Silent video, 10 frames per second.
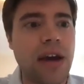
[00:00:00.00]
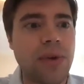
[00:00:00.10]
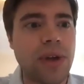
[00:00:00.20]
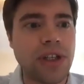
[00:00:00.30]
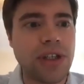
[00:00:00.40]

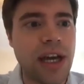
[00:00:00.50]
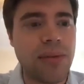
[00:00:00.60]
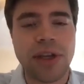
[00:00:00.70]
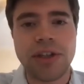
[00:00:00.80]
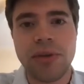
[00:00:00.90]
really should not
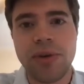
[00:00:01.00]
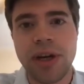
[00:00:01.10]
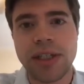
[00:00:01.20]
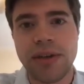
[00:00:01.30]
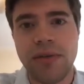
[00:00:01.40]
be
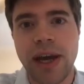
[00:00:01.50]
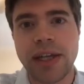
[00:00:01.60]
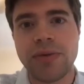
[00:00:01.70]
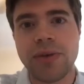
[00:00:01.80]
interpreted as advice.